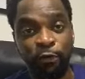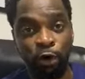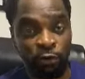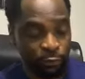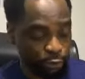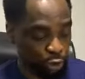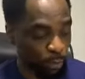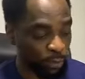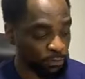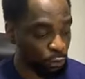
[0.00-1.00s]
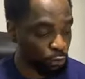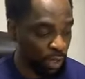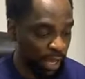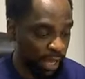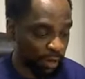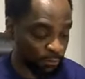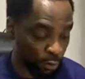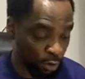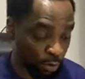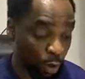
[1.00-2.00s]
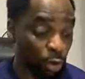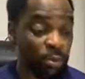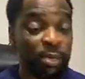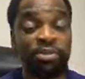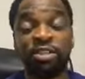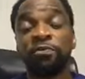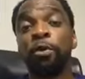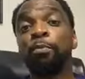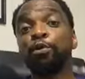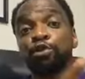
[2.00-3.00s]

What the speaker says: for some of you, for